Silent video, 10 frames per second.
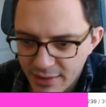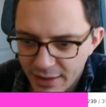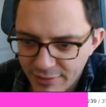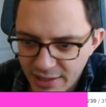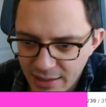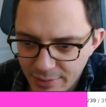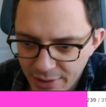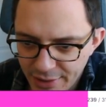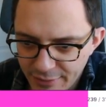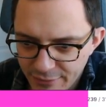I have to keep
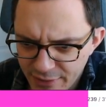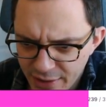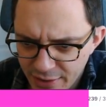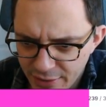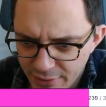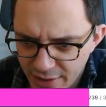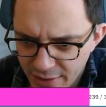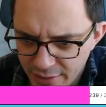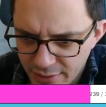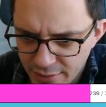going further in.